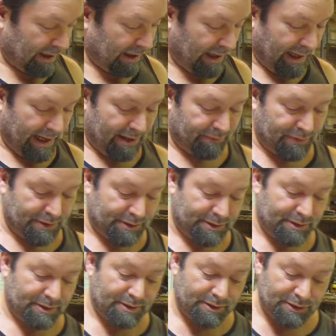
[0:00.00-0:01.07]
I have
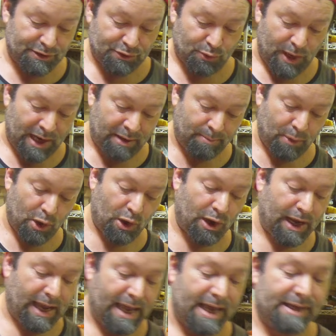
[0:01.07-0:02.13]
this
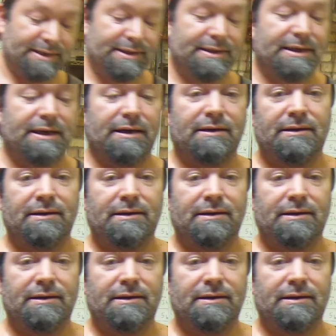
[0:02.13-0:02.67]
Strandberg-esque